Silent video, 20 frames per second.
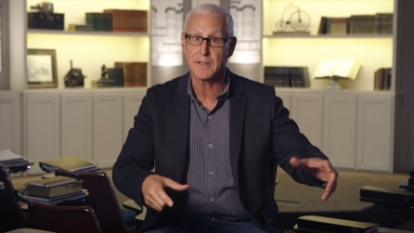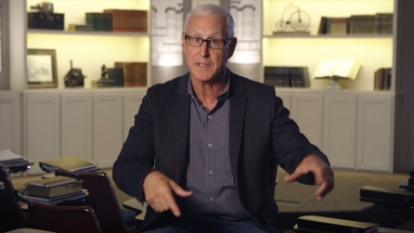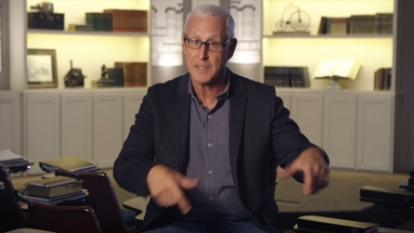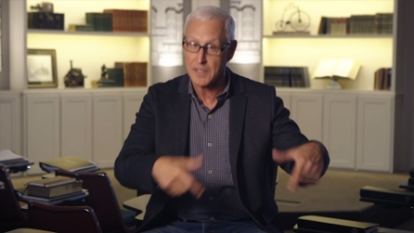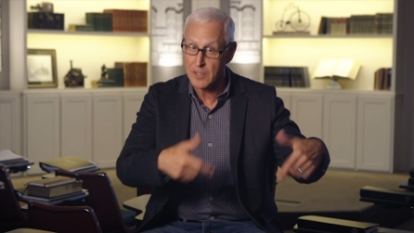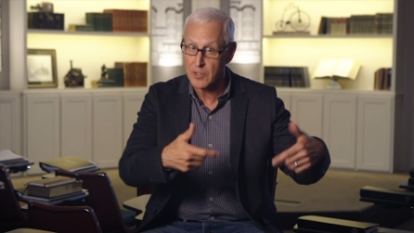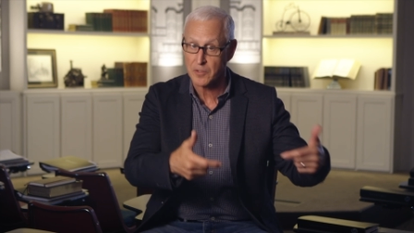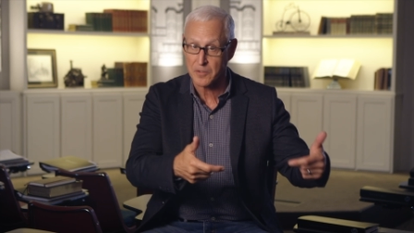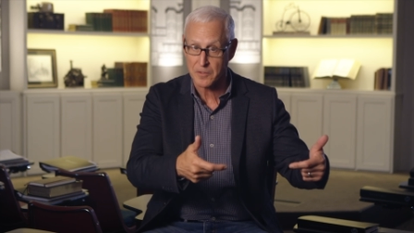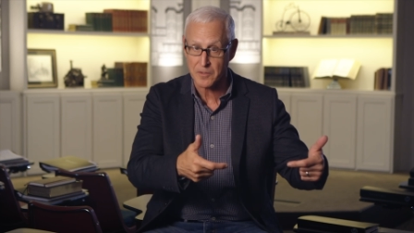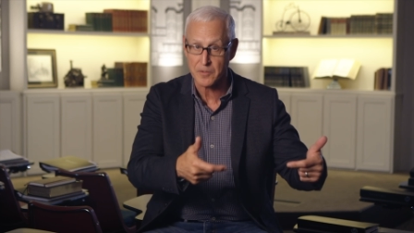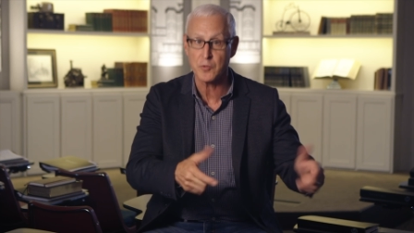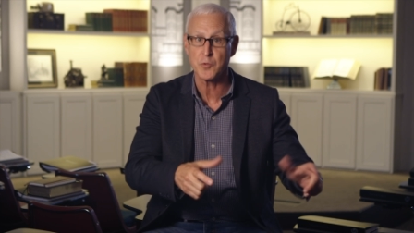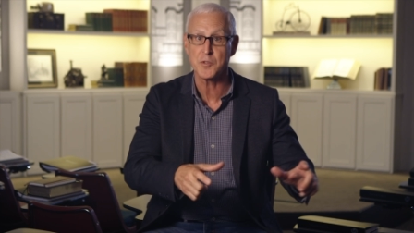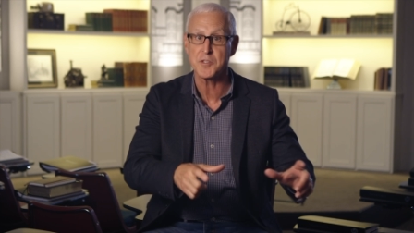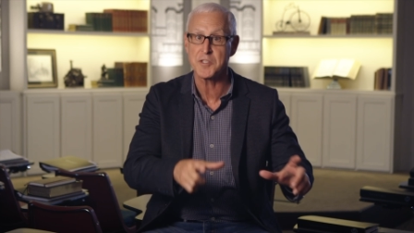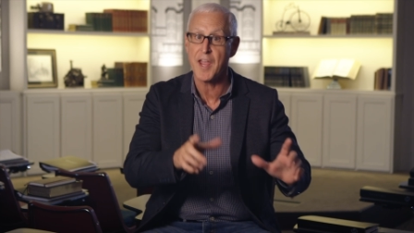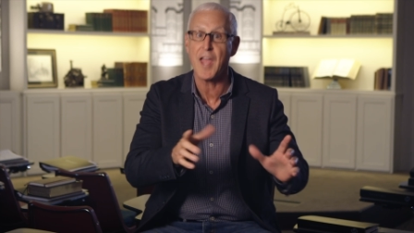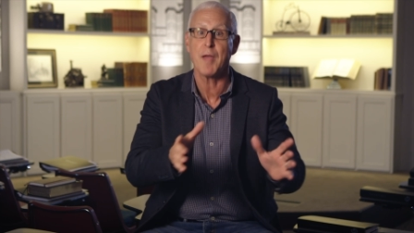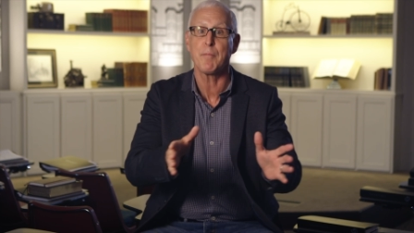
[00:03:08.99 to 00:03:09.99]
killer
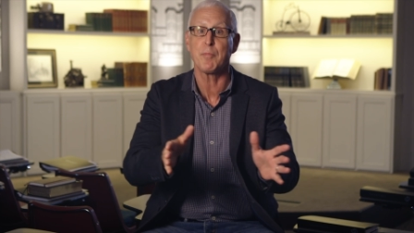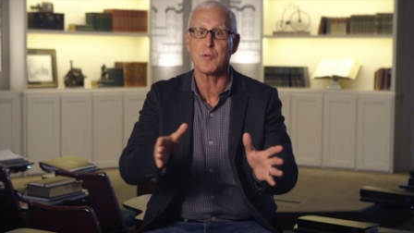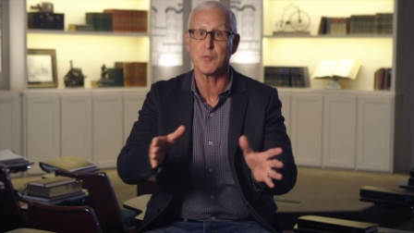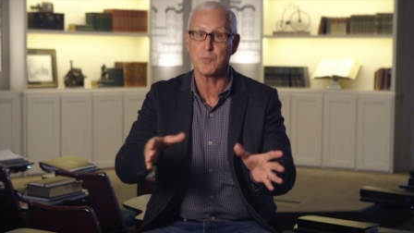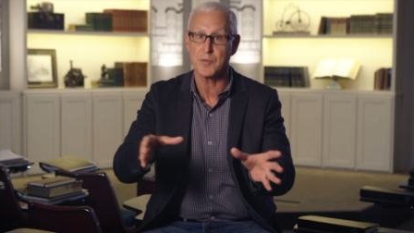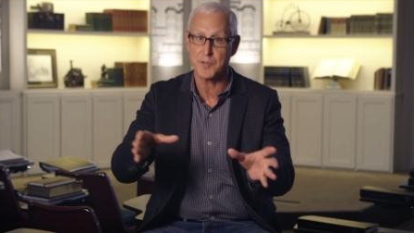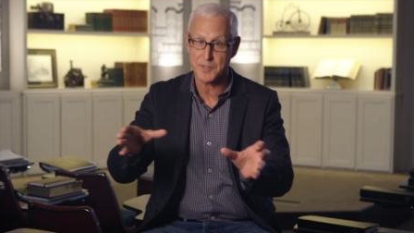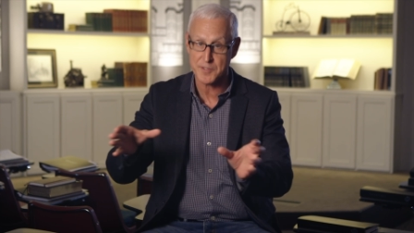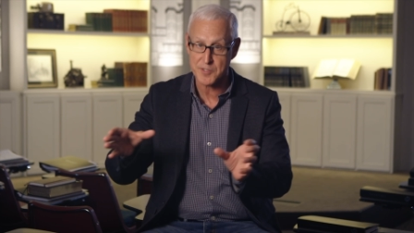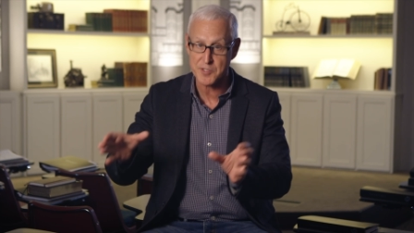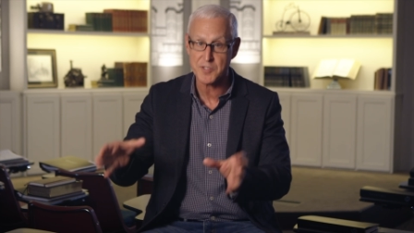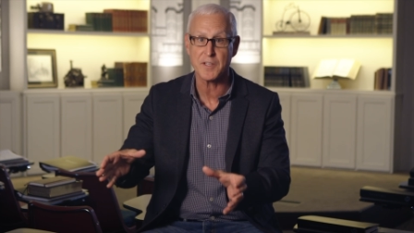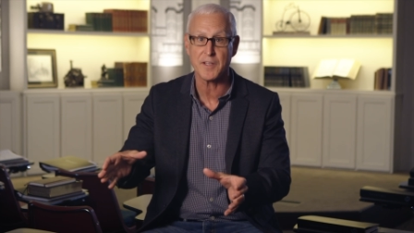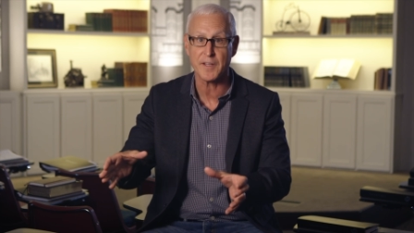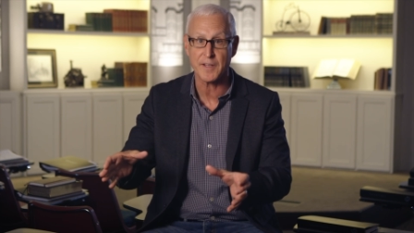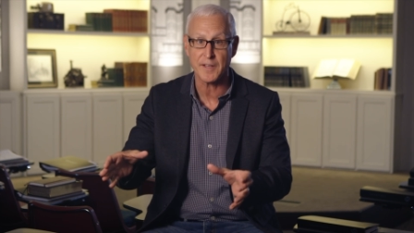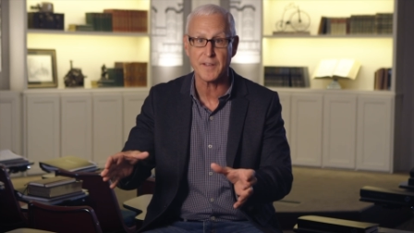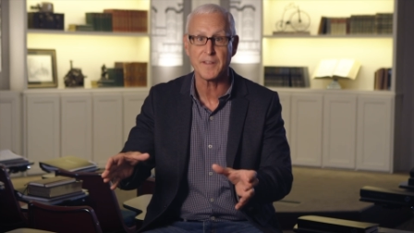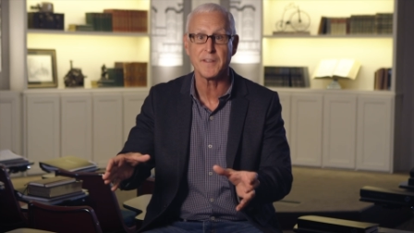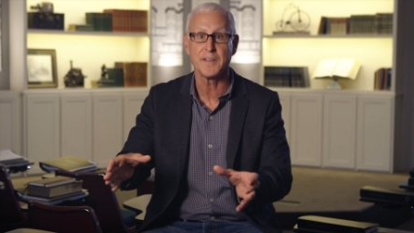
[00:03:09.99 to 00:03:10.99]
who tampered with the
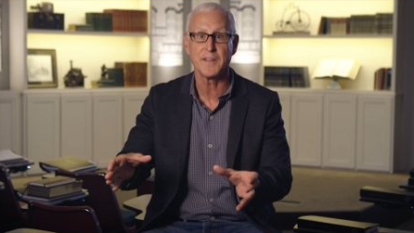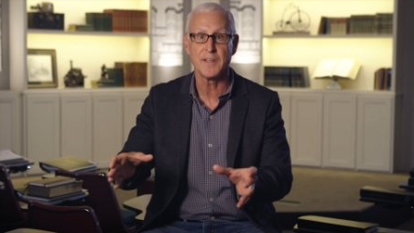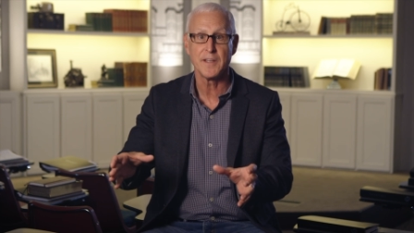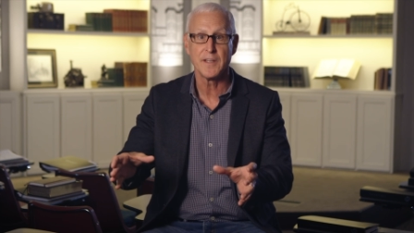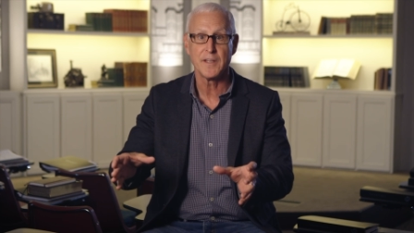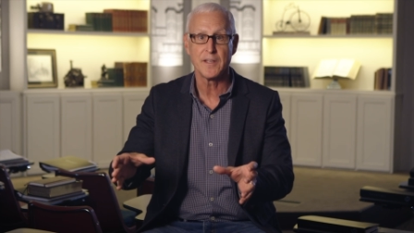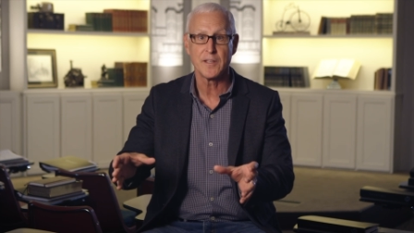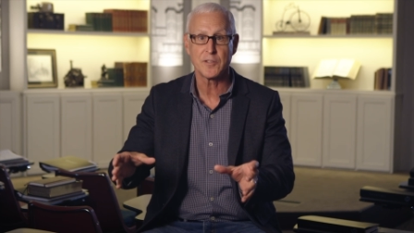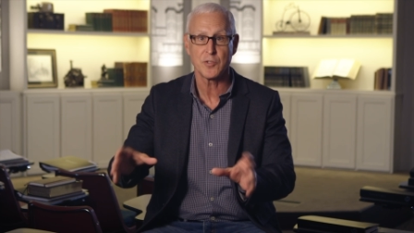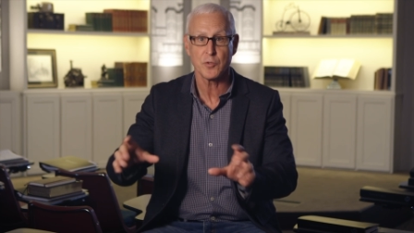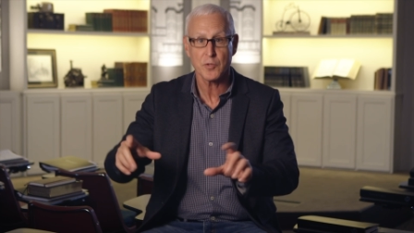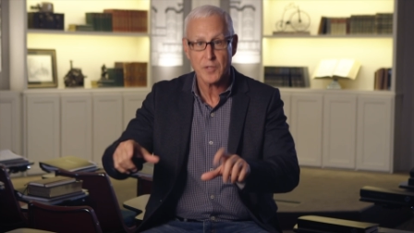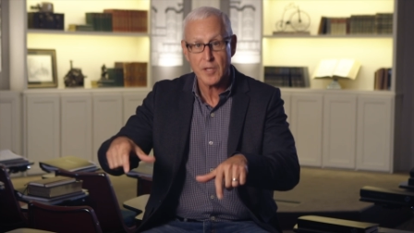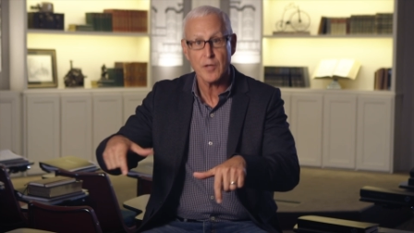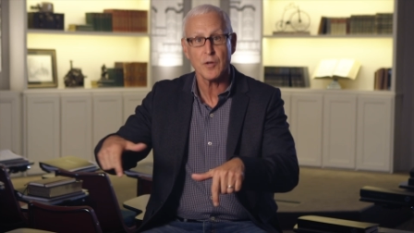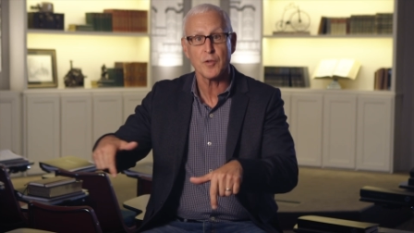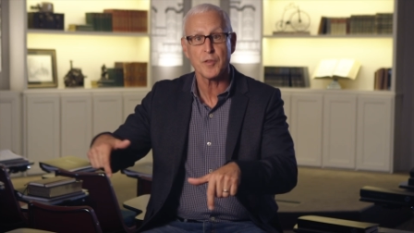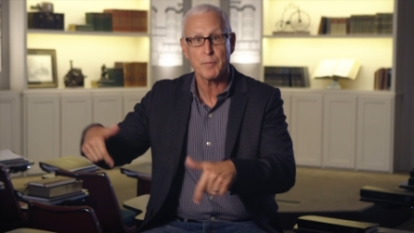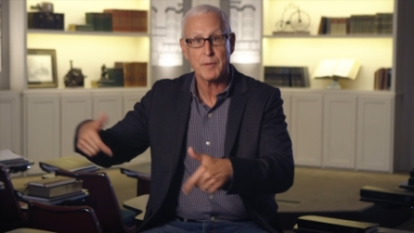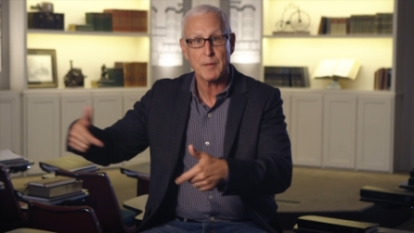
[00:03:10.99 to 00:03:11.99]
scene to
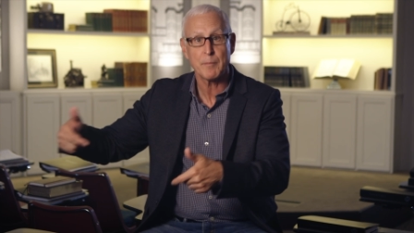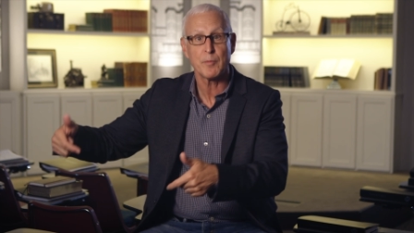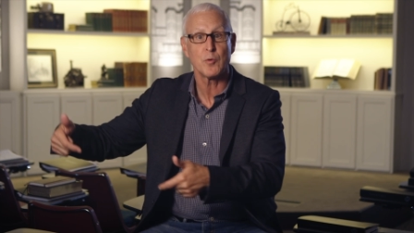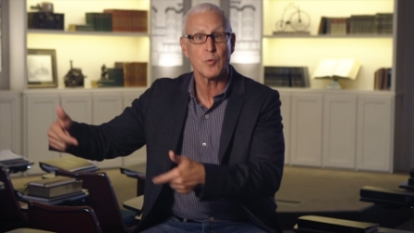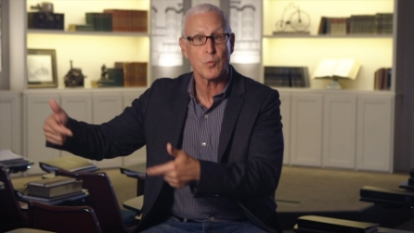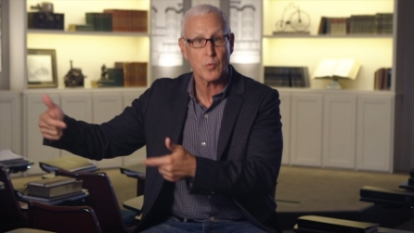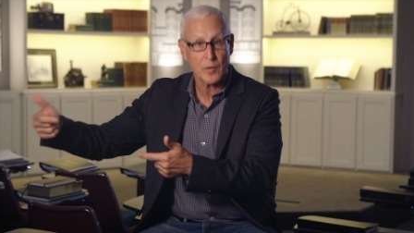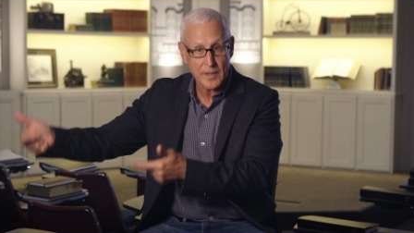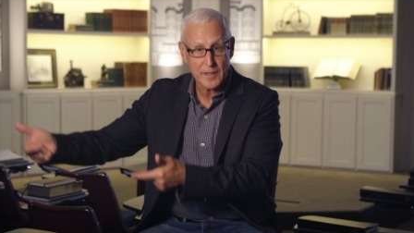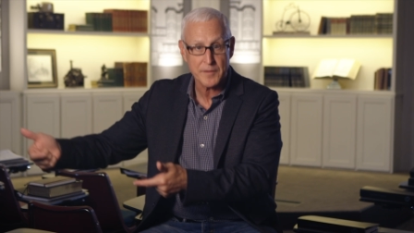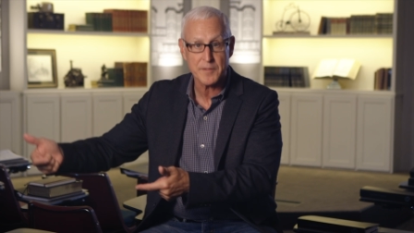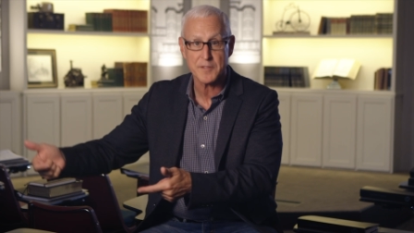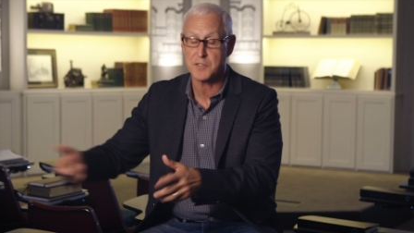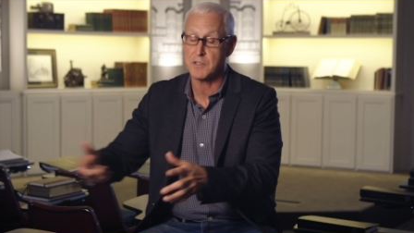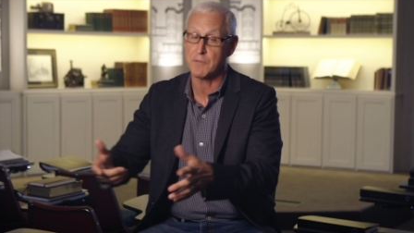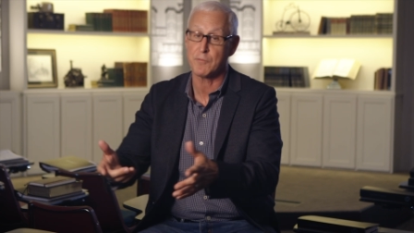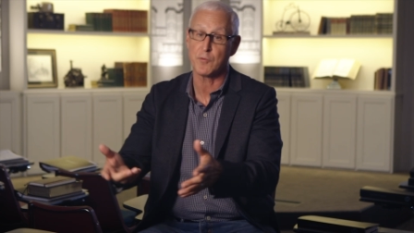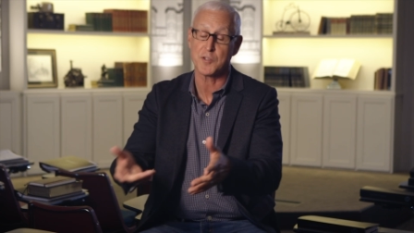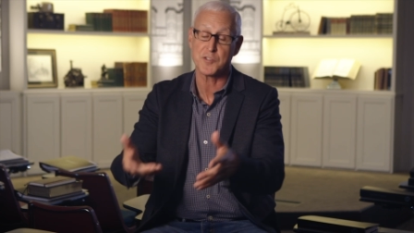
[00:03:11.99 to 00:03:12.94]
kill the people who were in the scene.